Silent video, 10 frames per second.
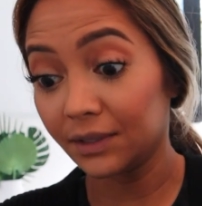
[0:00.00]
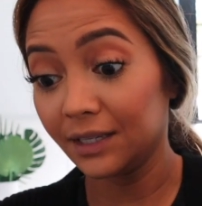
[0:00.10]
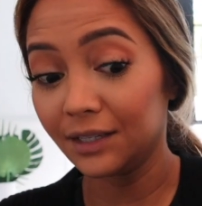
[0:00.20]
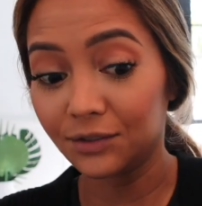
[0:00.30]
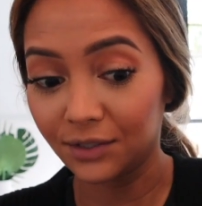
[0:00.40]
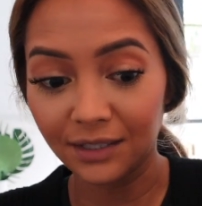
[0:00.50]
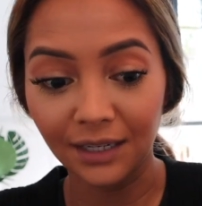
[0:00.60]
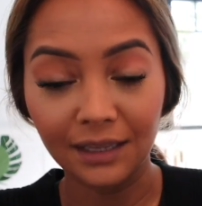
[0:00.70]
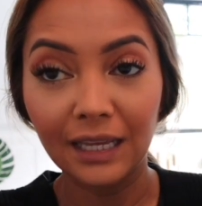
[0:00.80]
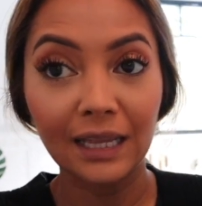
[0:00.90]
really
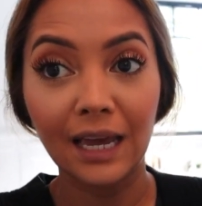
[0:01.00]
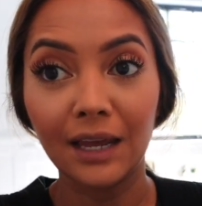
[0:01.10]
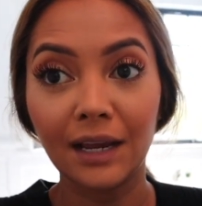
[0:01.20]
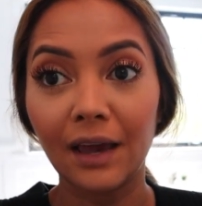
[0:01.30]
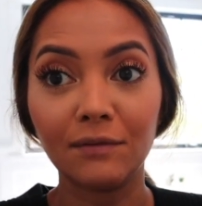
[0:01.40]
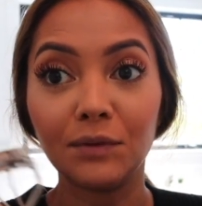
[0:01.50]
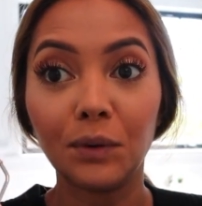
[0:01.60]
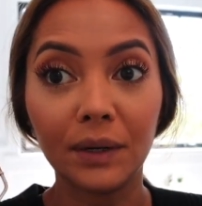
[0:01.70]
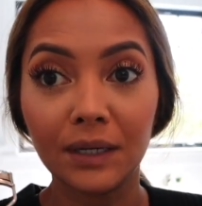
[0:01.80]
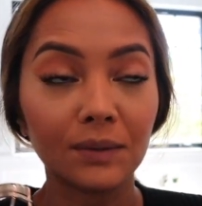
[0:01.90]
interesting lately. I have
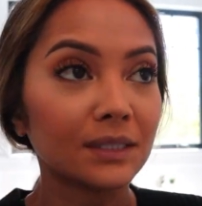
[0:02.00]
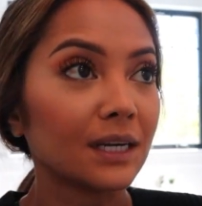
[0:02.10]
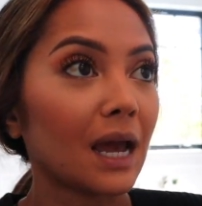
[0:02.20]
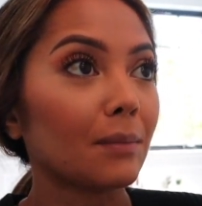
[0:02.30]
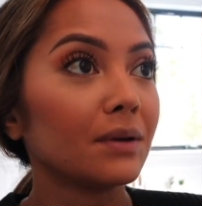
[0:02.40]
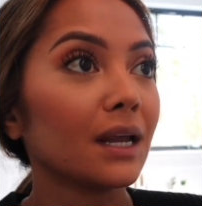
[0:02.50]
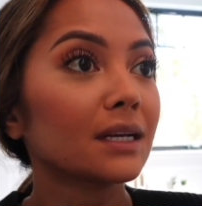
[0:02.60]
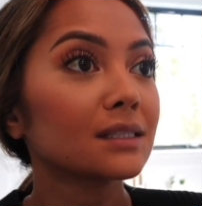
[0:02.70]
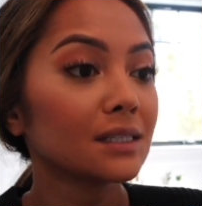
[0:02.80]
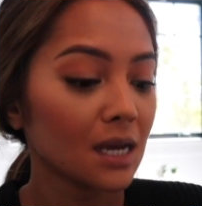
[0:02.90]
no idea what's going to happen
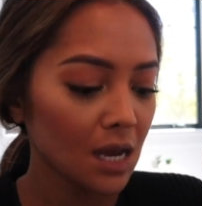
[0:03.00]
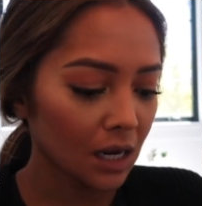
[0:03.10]
next.